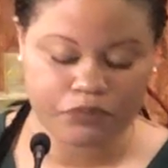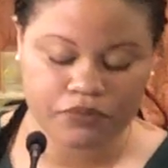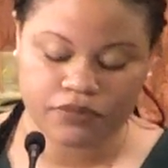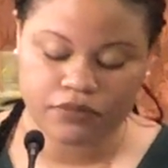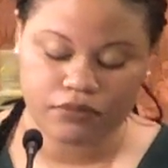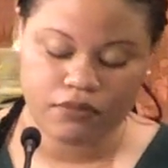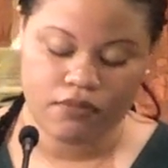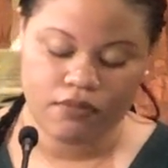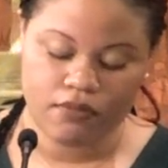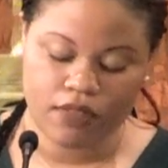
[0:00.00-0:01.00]

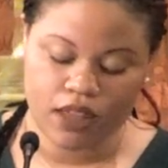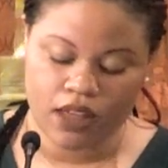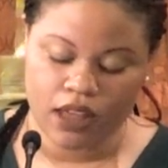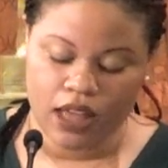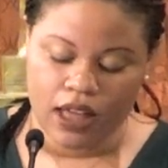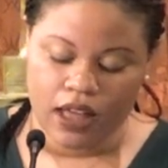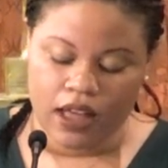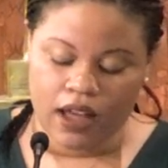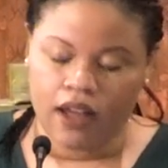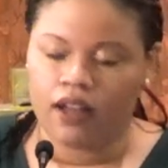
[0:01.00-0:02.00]

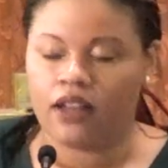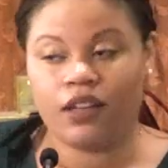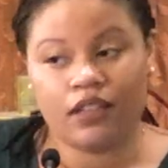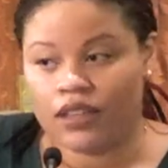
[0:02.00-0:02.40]
(no one is talking)